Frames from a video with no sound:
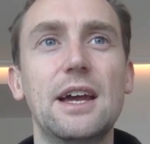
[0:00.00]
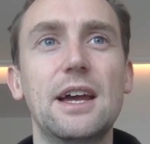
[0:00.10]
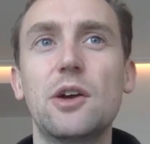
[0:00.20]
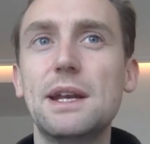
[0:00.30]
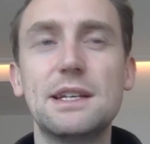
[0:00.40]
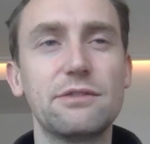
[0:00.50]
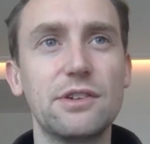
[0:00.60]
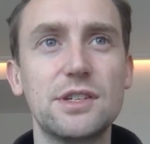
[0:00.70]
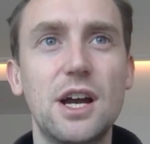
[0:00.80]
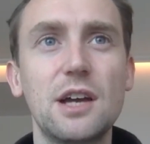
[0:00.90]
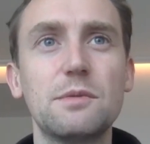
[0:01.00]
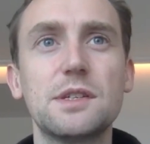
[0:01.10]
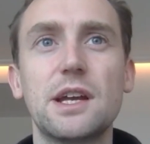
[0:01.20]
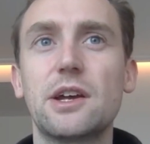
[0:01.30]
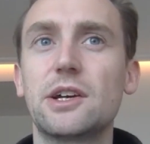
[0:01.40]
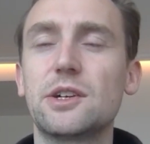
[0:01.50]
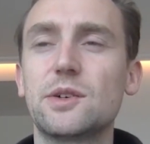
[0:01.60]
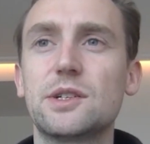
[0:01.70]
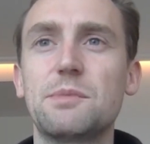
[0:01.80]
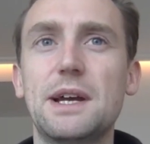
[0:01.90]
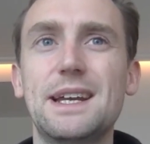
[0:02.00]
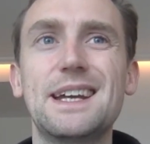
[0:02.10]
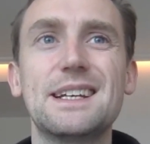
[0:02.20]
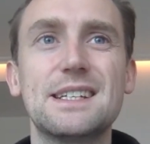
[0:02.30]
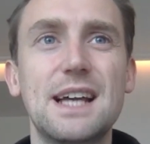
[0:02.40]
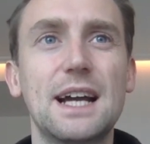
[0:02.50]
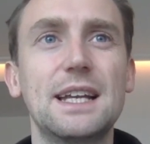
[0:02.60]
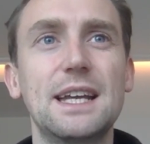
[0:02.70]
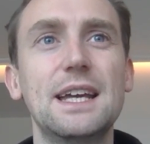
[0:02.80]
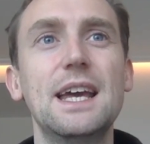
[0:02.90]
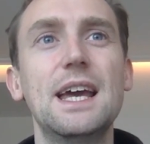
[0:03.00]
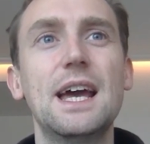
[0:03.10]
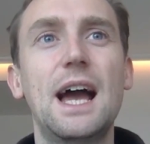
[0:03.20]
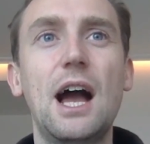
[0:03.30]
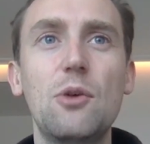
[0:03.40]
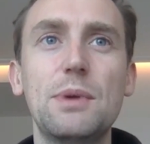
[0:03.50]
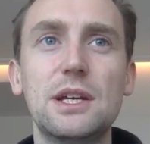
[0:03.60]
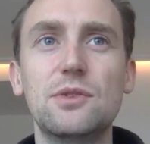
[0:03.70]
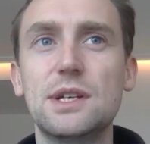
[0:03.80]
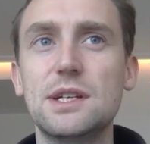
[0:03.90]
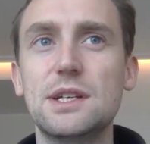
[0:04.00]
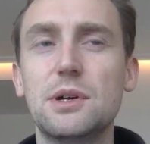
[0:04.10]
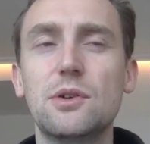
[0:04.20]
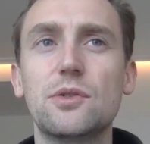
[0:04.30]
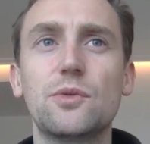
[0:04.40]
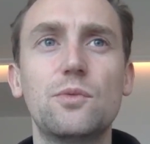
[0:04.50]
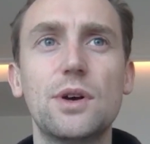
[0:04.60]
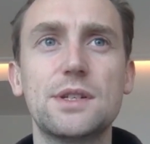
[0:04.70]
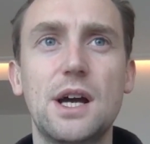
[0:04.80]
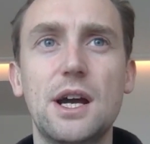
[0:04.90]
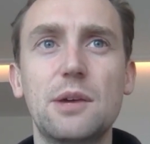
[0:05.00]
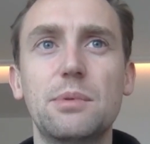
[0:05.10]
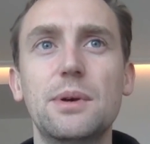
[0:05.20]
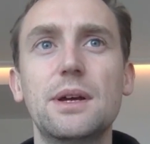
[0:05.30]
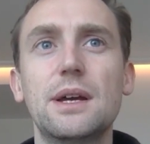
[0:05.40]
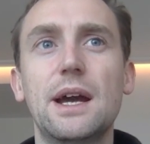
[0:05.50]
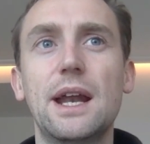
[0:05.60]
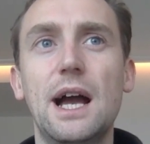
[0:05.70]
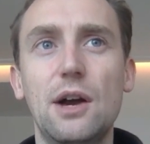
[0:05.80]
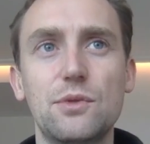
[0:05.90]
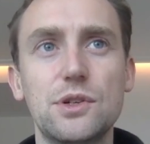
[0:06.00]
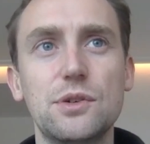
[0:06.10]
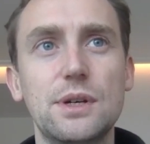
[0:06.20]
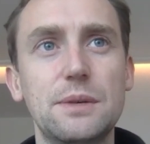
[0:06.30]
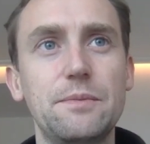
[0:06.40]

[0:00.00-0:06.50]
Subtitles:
are many different types, and I'm going to explain exactly how many you need to build, what type, and how to do it.